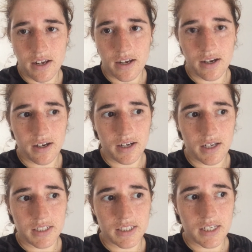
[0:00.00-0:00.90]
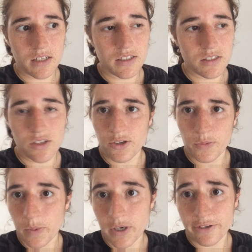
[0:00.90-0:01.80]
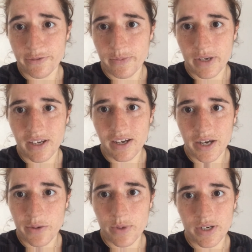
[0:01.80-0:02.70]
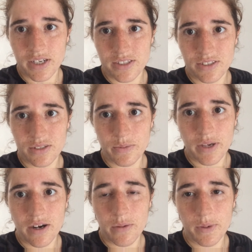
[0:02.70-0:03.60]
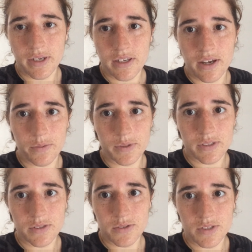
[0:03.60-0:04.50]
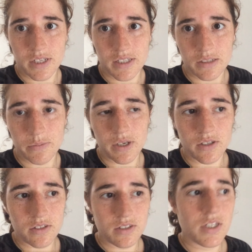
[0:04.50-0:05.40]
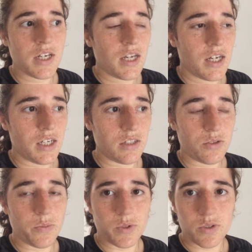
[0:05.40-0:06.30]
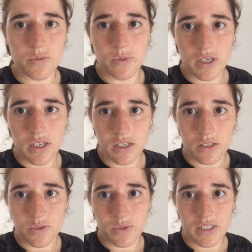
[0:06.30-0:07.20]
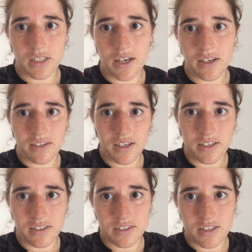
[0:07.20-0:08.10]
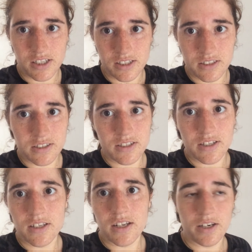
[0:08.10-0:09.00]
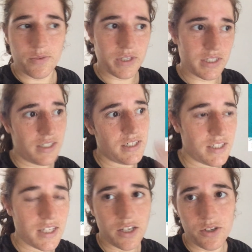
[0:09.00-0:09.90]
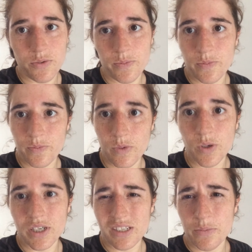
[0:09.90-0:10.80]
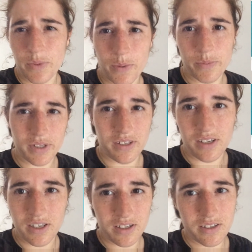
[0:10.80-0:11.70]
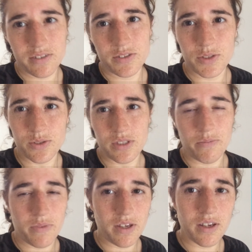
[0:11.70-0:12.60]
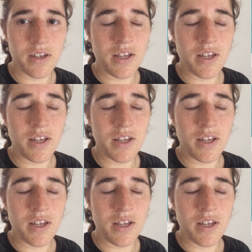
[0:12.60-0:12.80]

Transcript: and that is not part of my hibernation TBR, but I wanted to start it because it's supposed to be a 28-day challenge in which each day you look at a prompt and like do something.